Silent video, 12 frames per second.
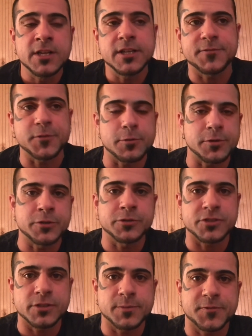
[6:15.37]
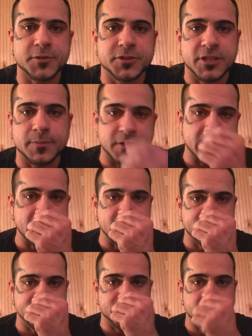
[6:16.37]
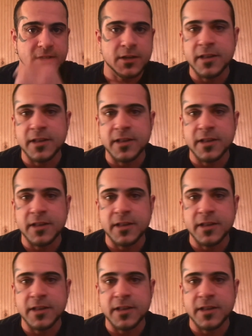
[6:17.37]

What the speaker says: If you were using them for something else,